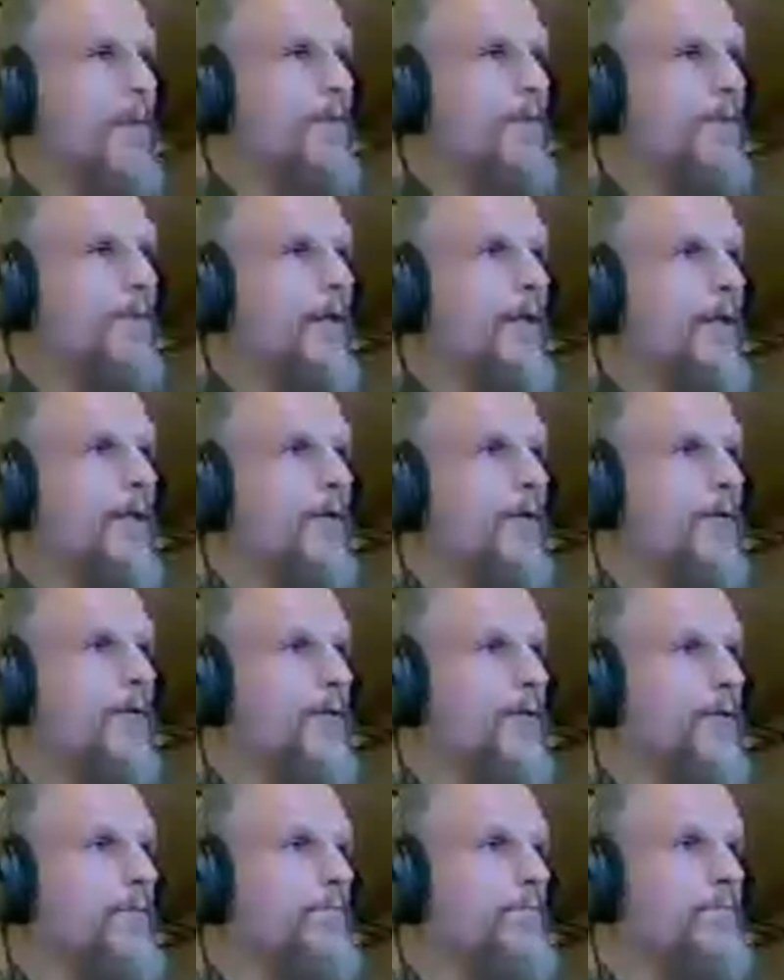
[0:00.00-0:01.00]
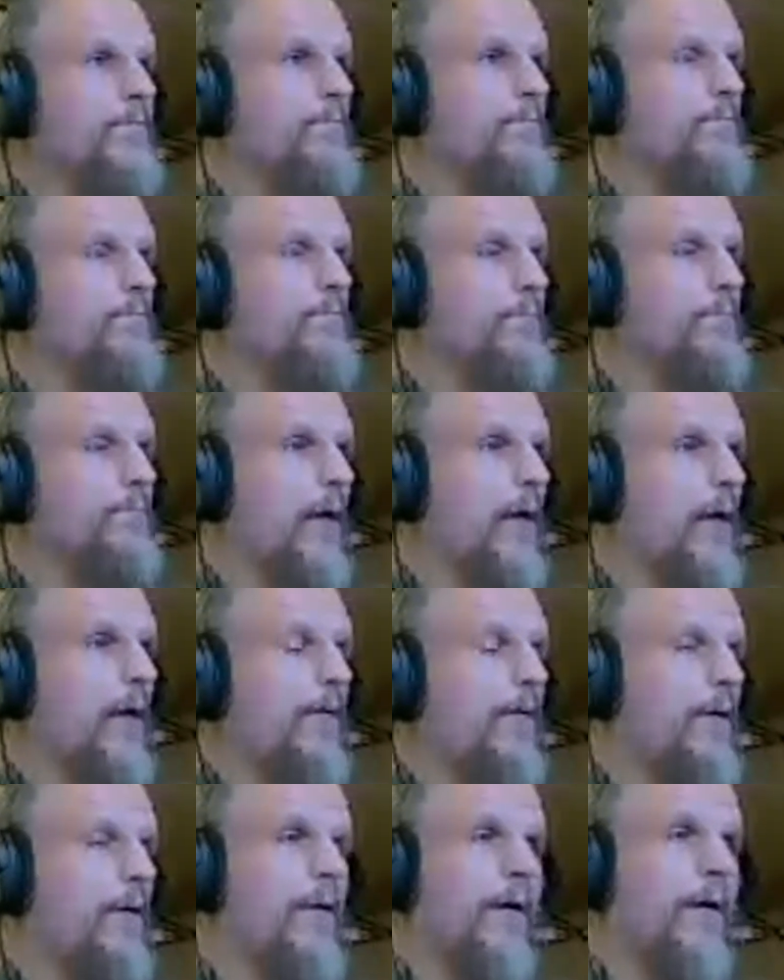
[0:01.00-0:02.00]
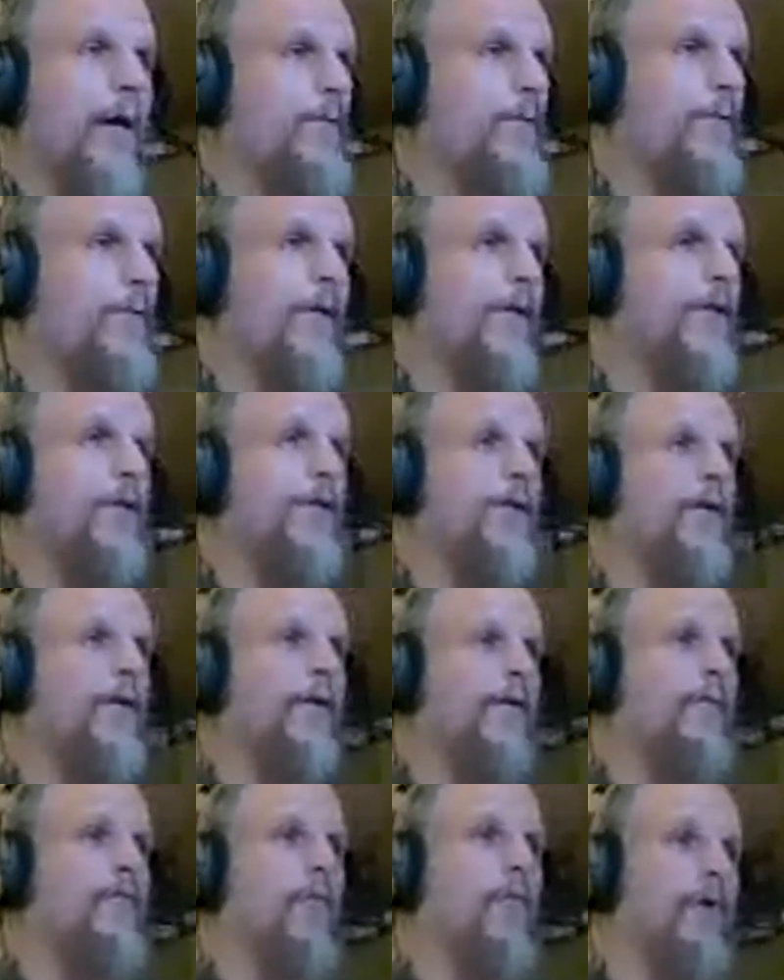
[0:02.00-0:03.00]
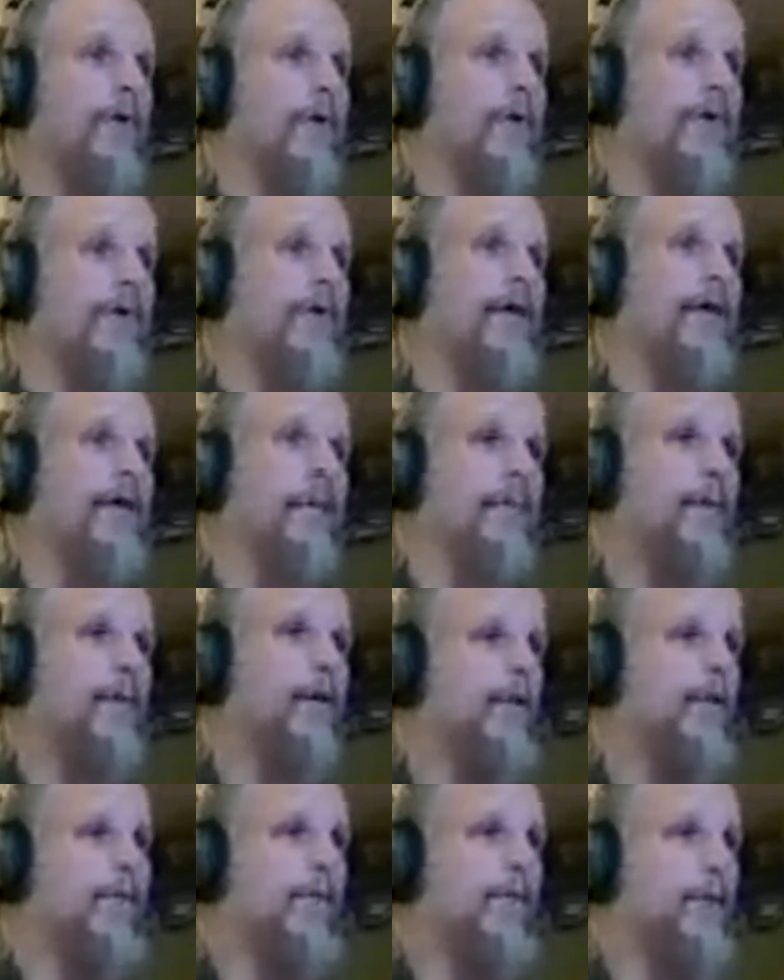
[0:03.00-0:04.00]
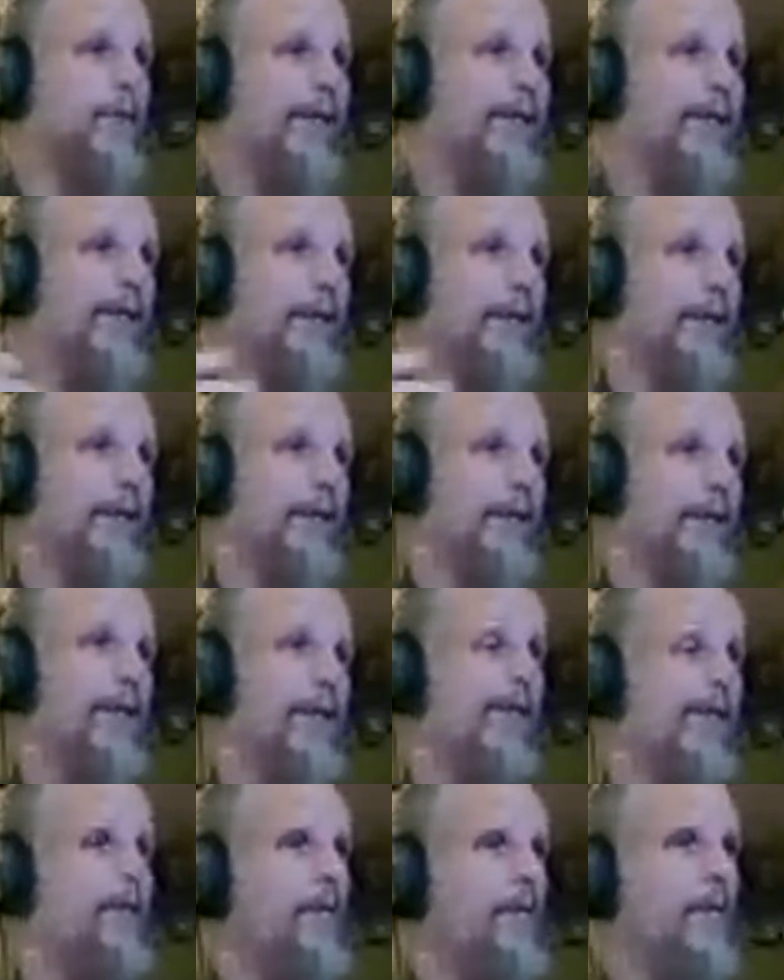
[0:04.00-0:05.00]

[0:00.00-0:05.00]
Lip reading: I don't think there's I don't think you could have worded that possibly any better.